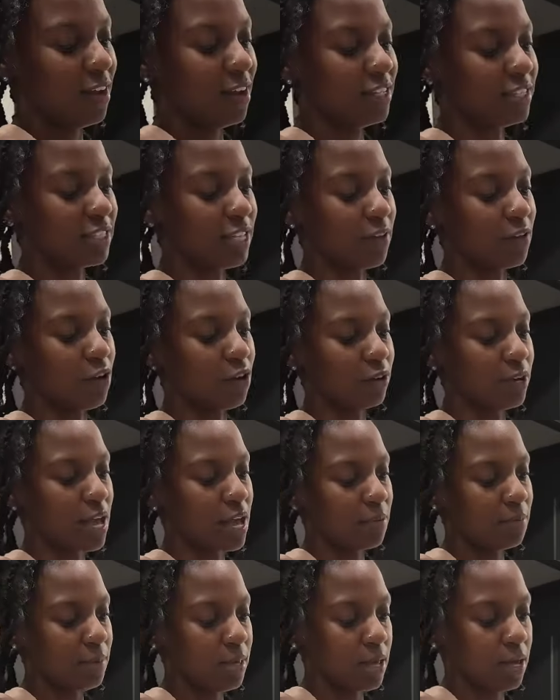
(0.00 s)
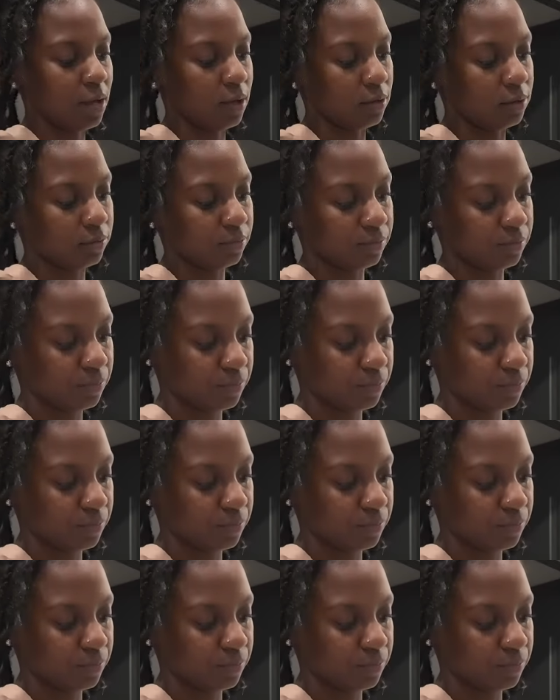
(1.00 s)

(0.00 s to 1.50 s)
This stuff gonna knock me out.